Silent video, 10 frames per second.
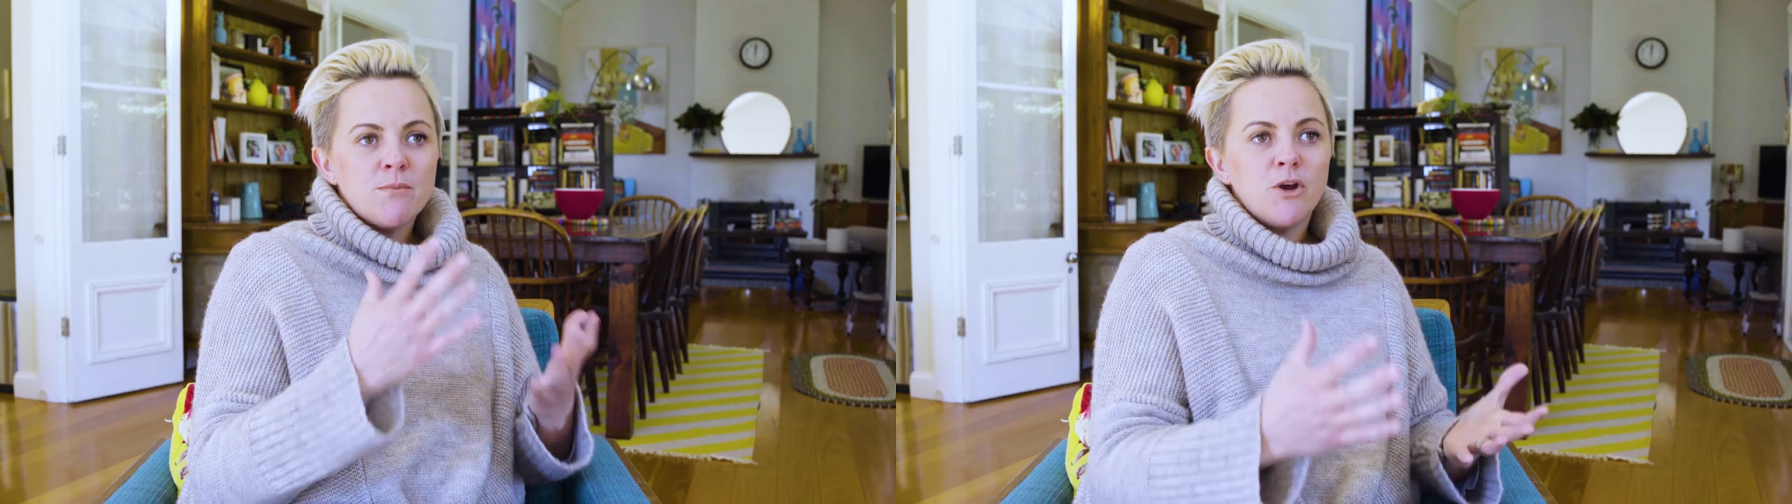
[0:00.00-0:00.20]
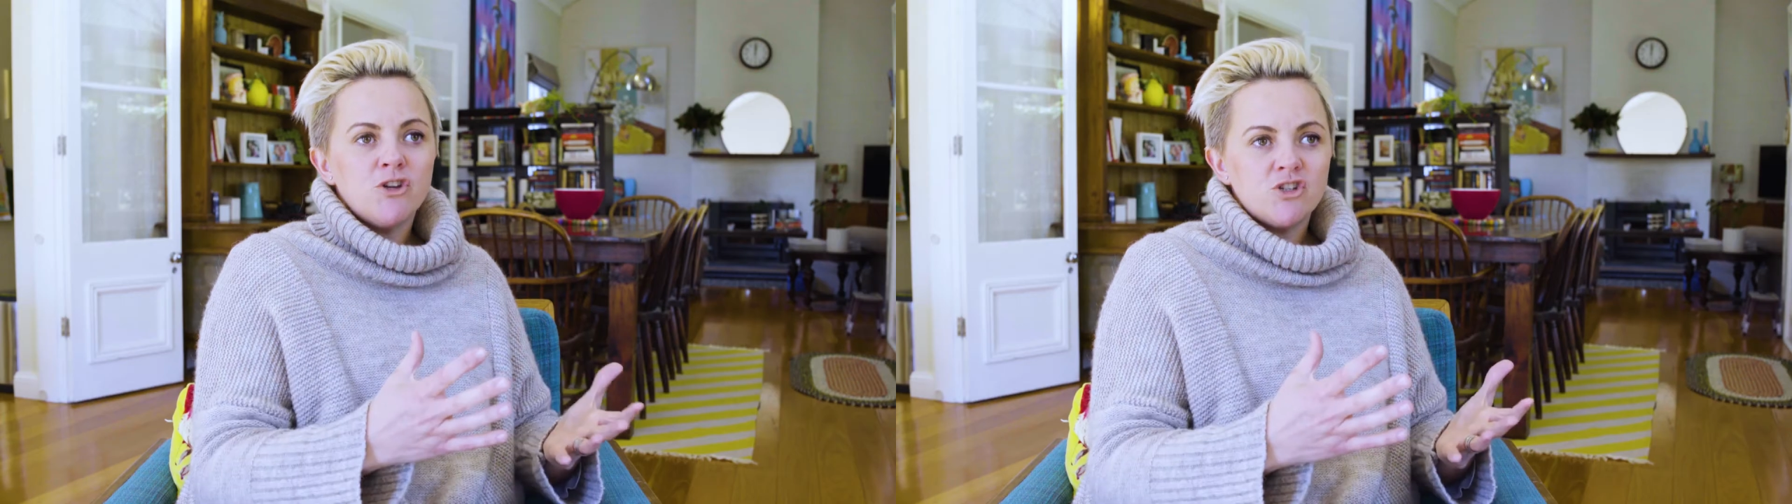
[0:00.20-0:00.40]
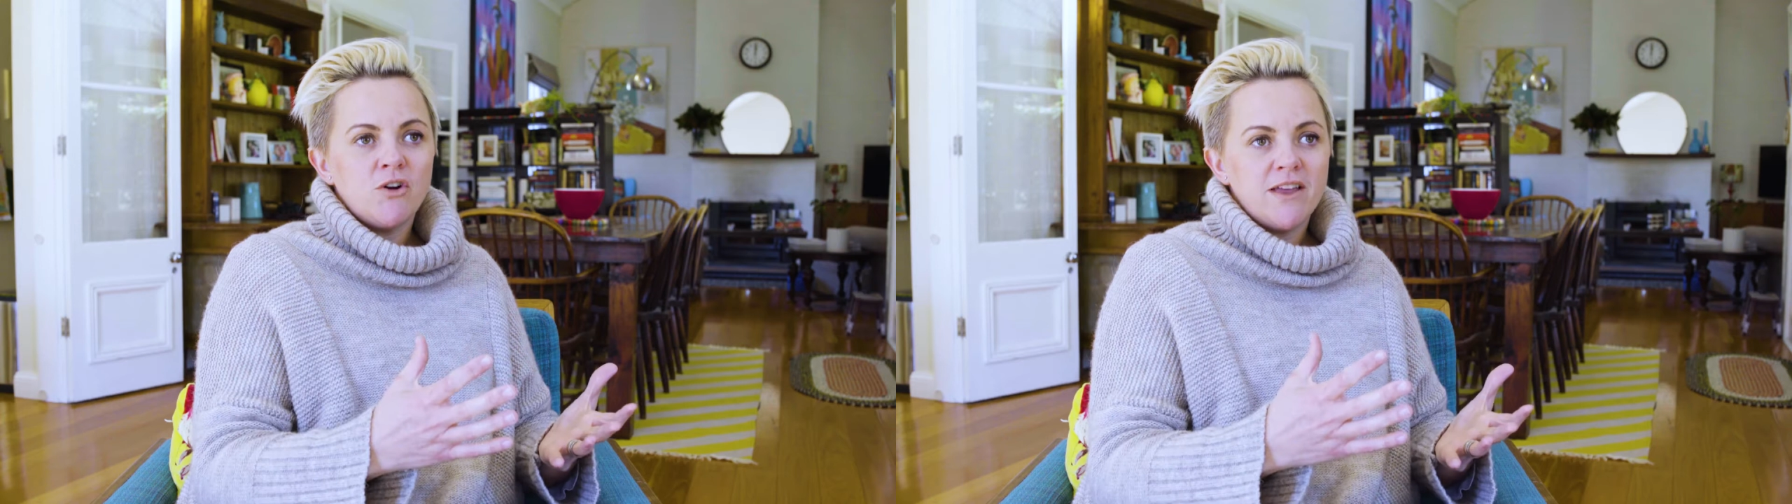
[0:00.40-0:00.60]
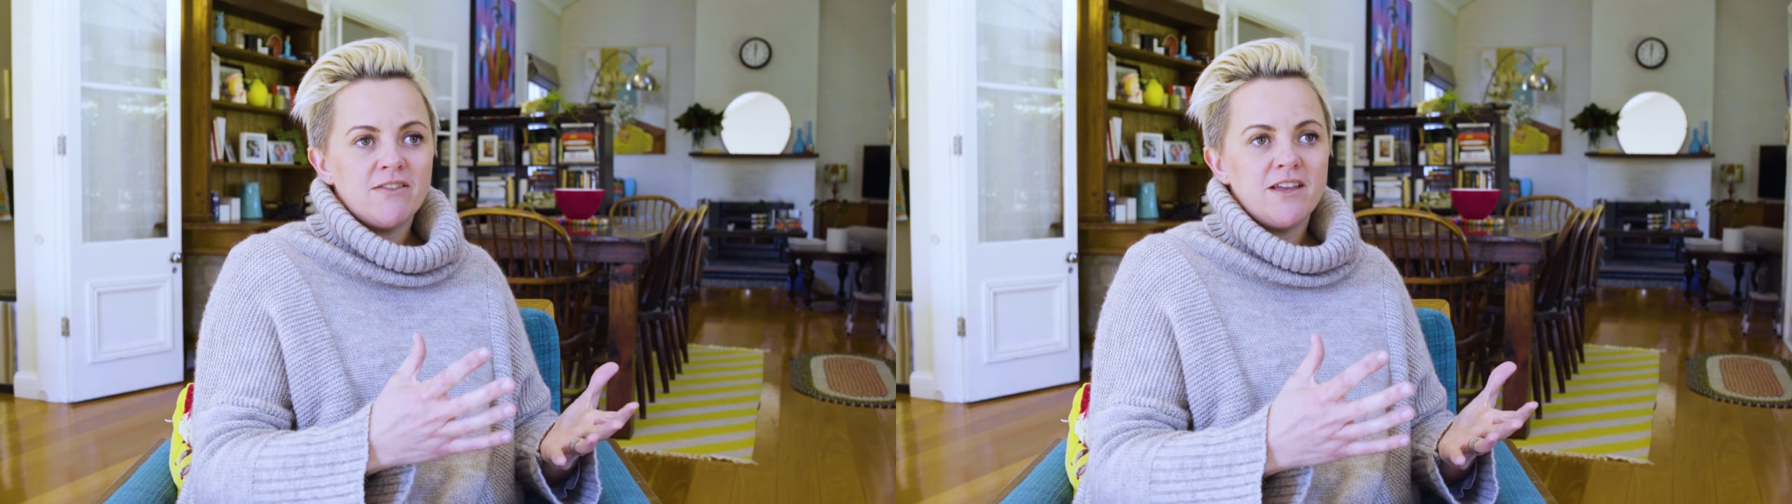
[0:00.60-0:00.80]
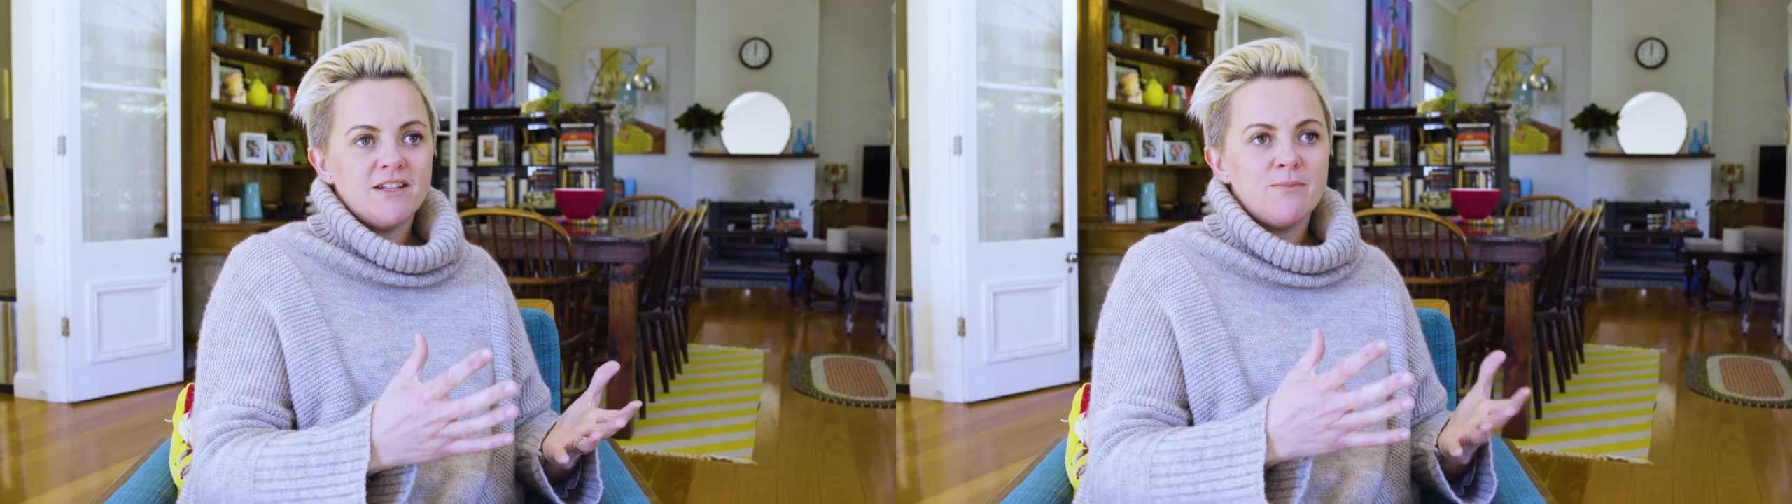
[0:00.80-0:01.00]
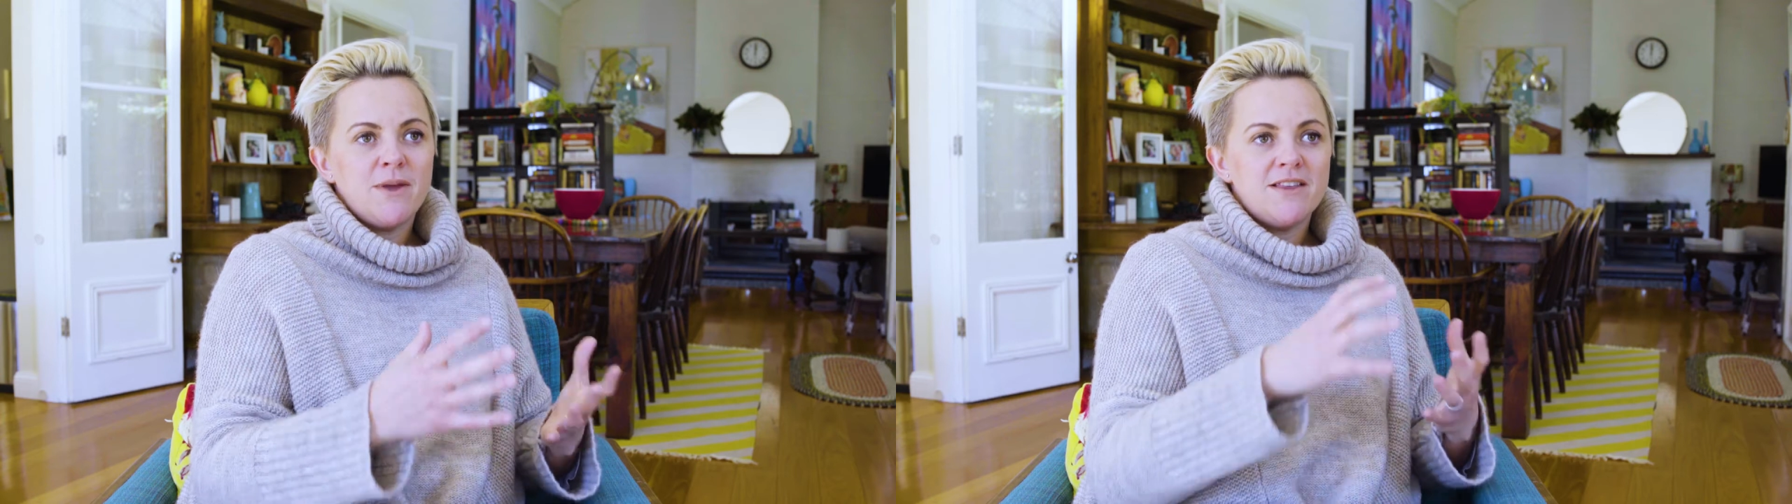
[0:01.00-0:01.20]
the most shocking thing to me,